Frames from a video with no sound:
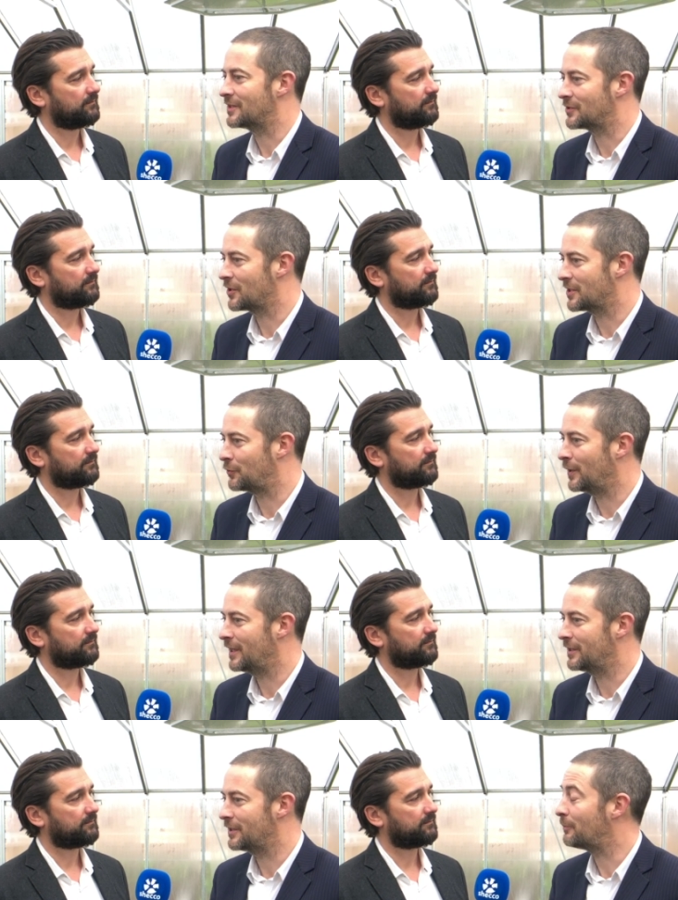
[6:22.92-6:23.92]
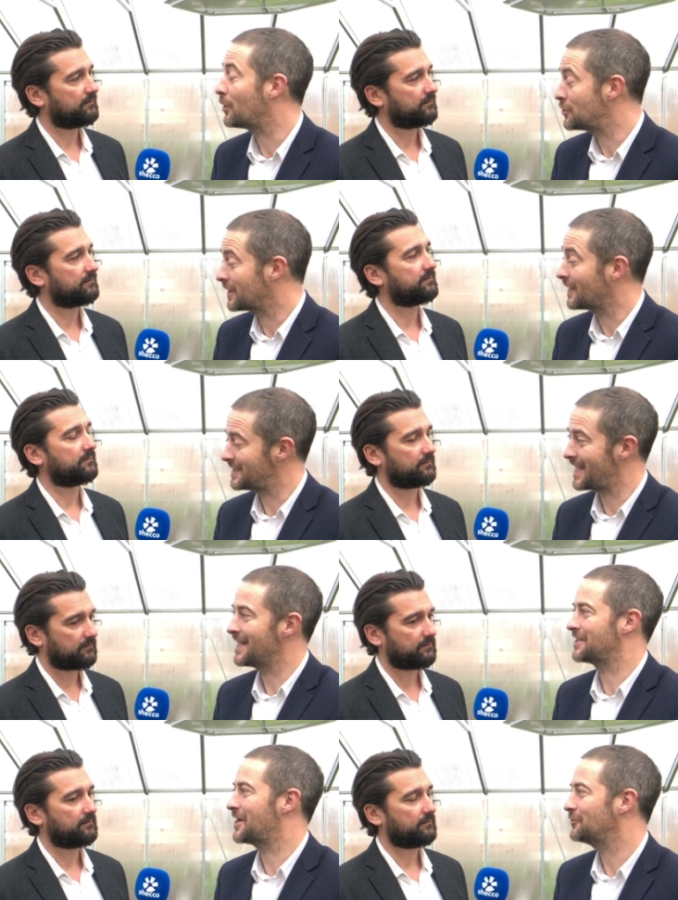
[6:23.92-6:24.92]
Speaker 1: it's it's really a project that
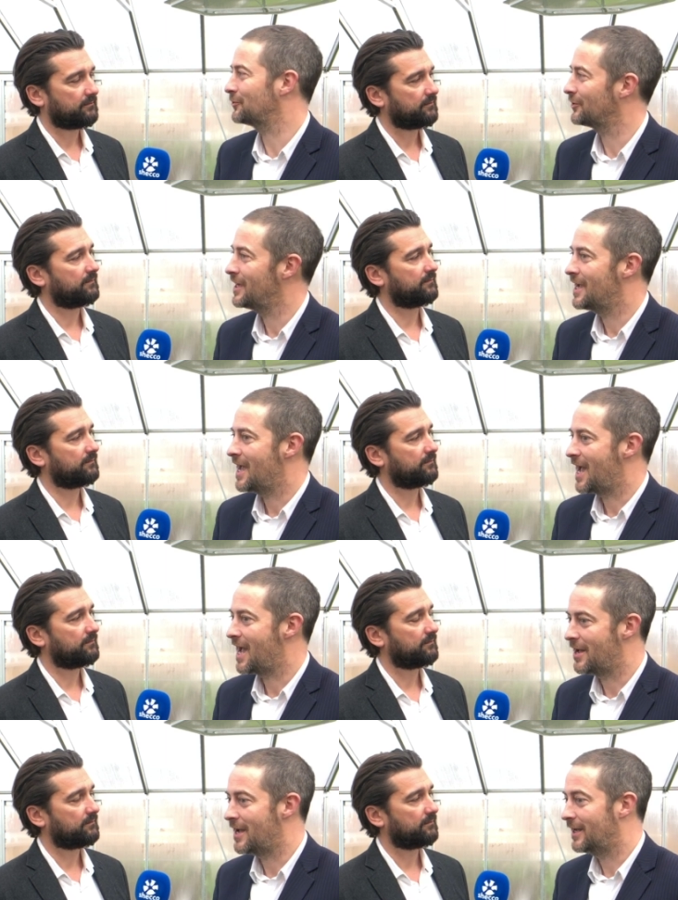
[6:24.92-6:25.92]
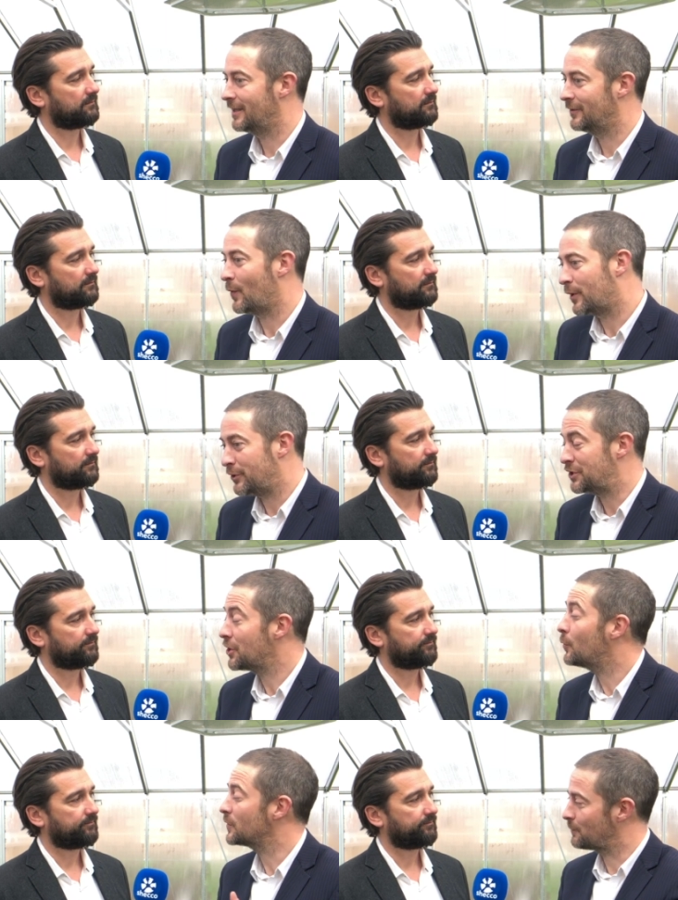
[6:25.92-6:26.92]
stands out mm -hmm. and where we
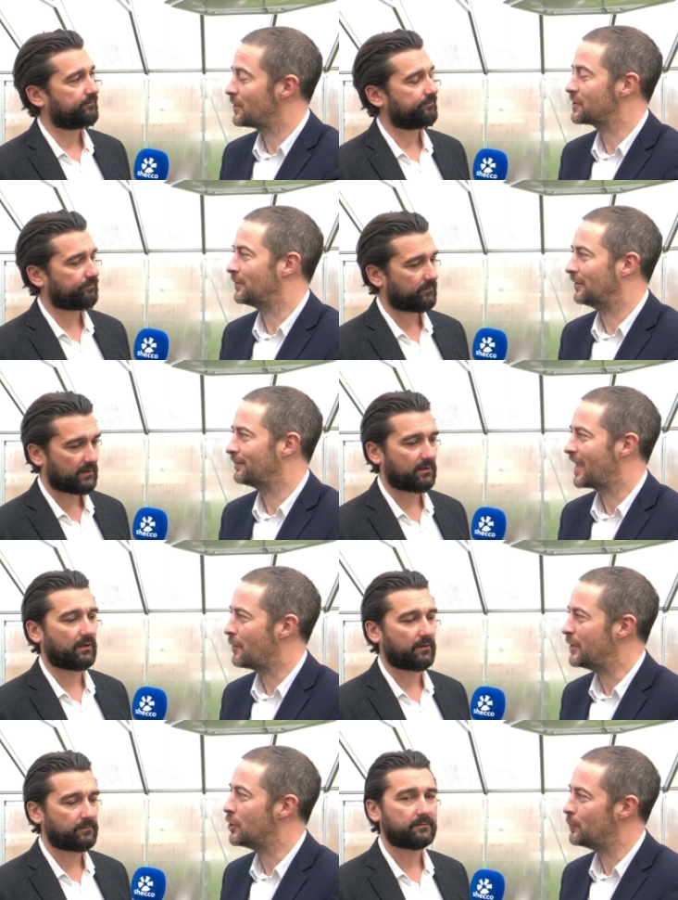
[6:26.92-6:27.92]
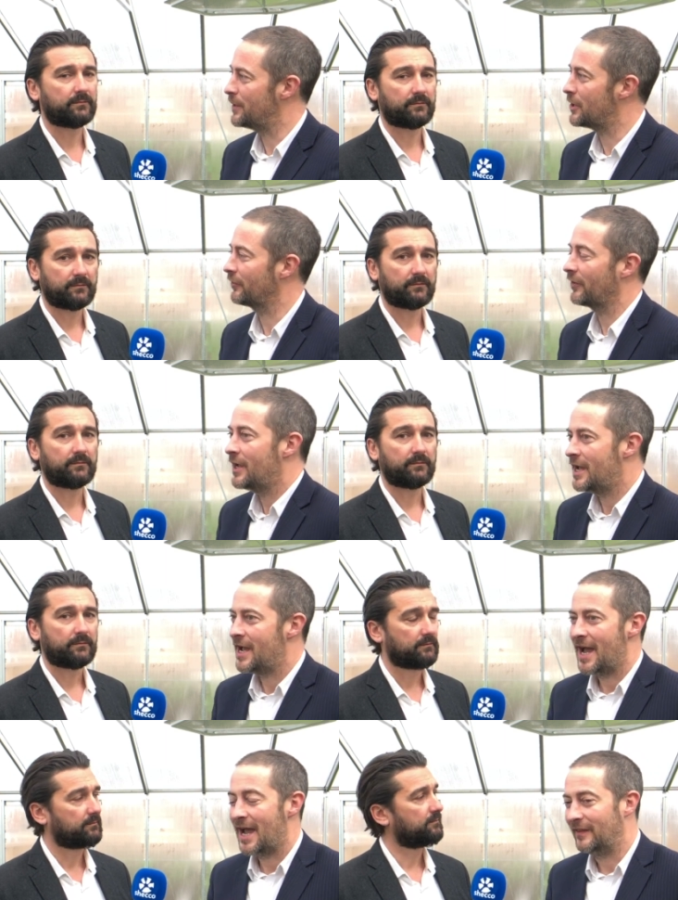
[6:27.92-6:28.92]
show what's possible and okay. we go beyond.
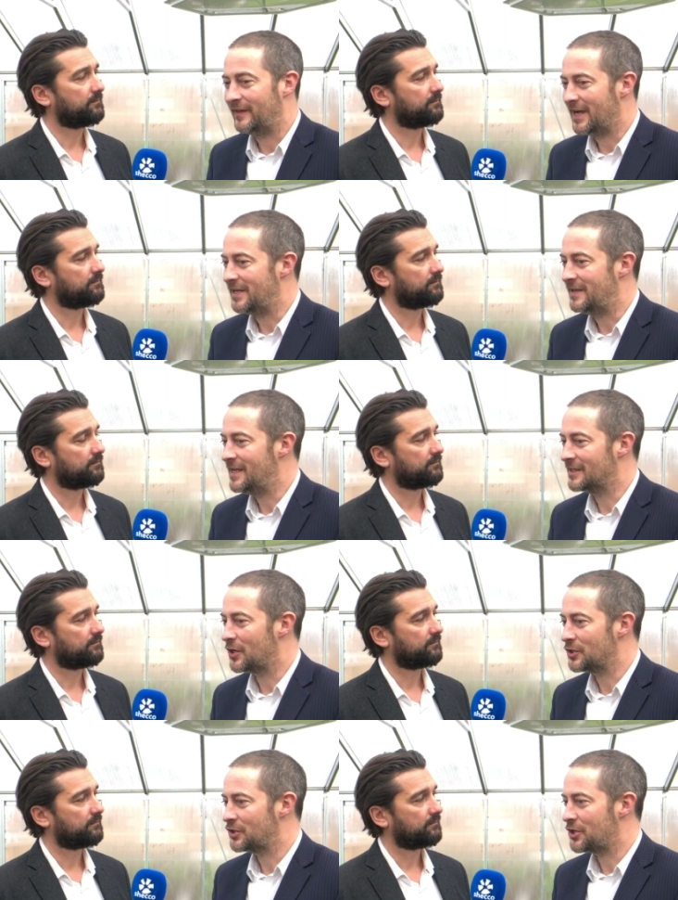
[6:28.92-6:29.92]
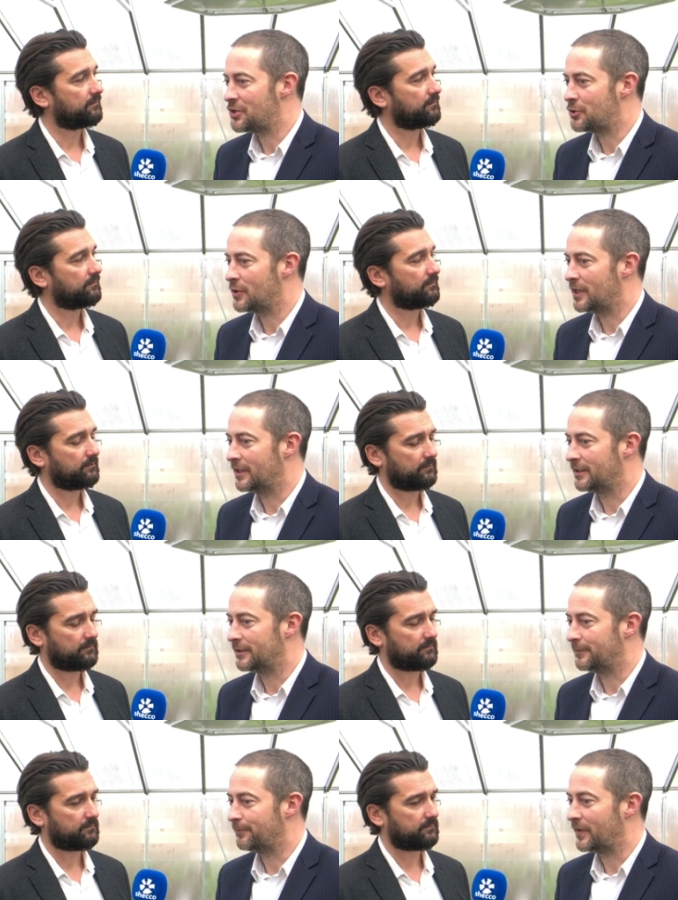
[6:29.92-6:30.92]
And the idea is also
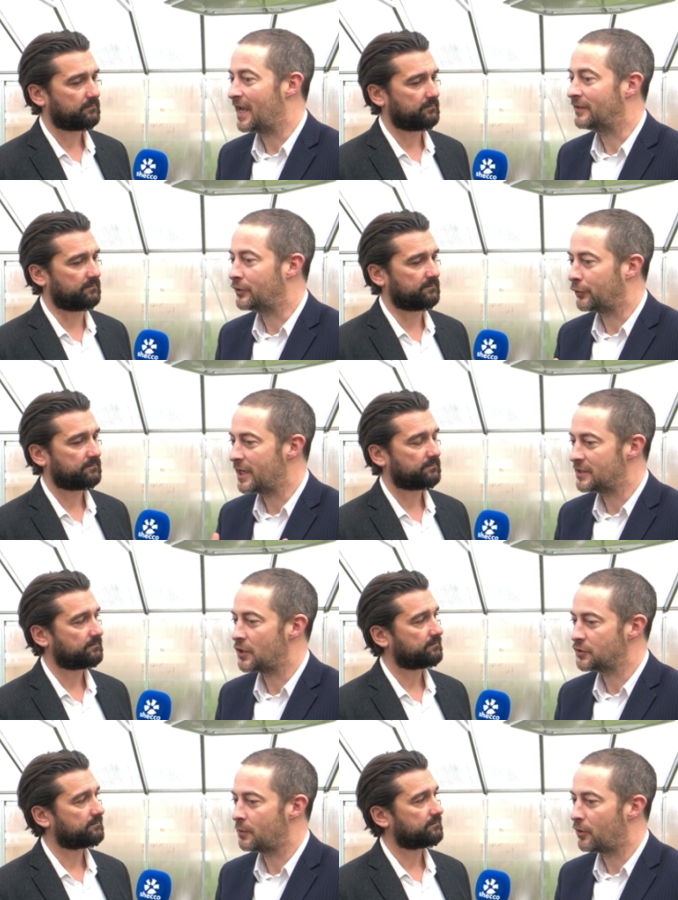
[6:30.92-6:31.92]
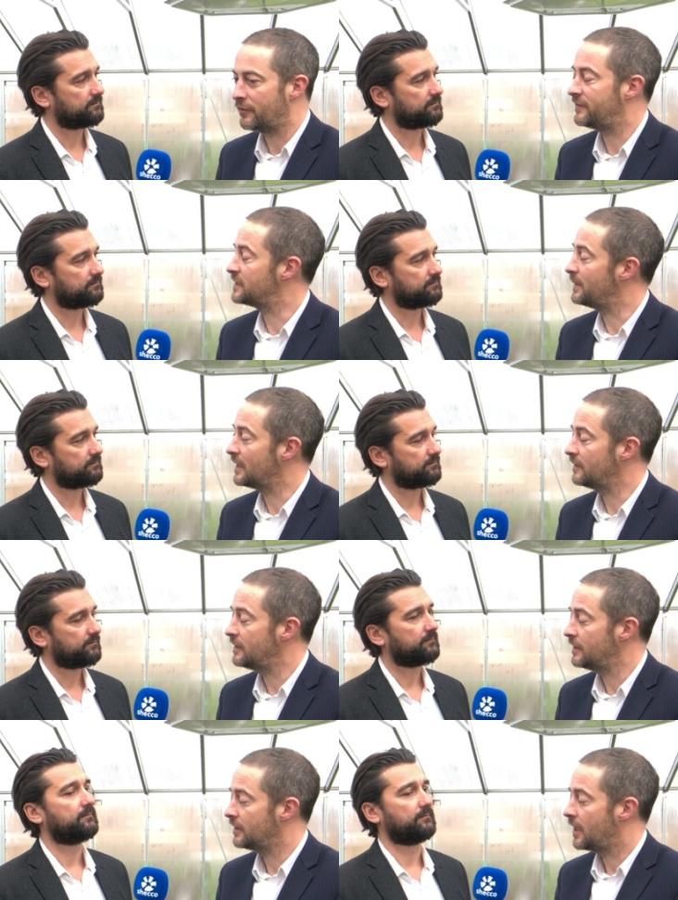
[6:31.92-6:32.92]
um, it creates also more visibility
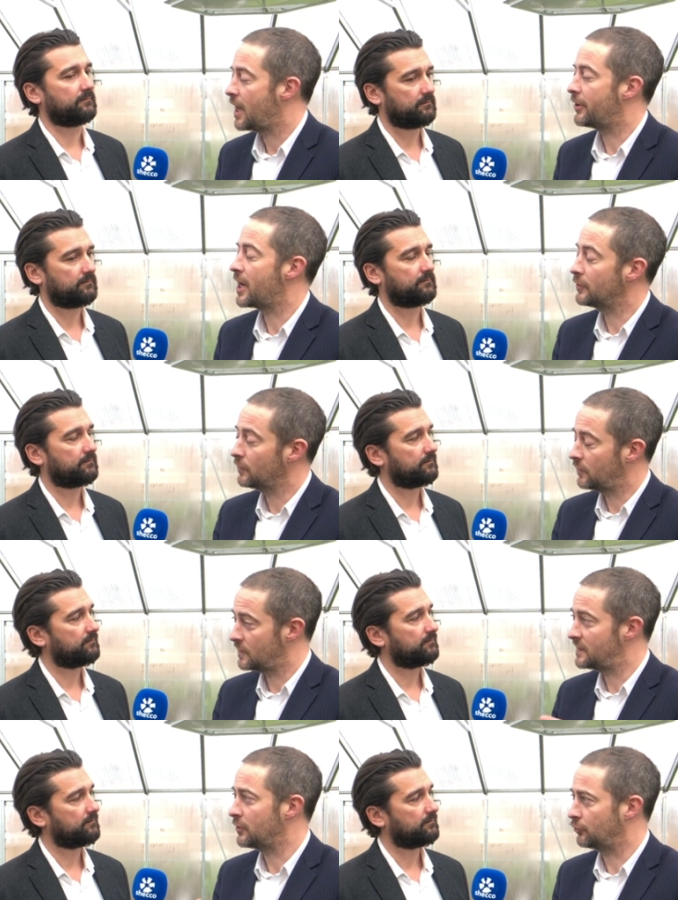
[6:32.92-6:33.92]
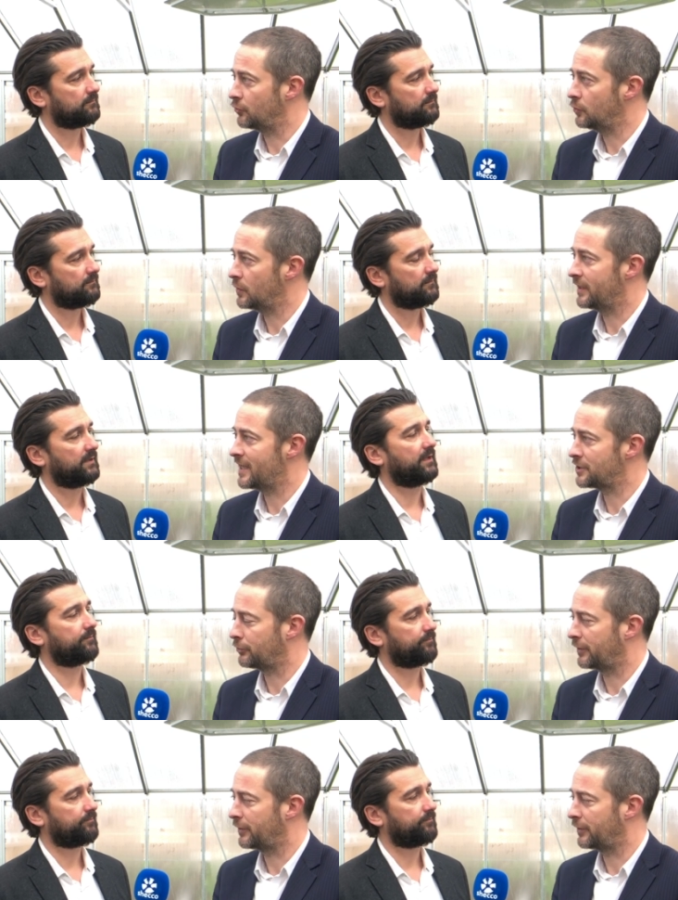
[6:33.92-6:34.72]
mm -hmm. around CO2 and natural yeah.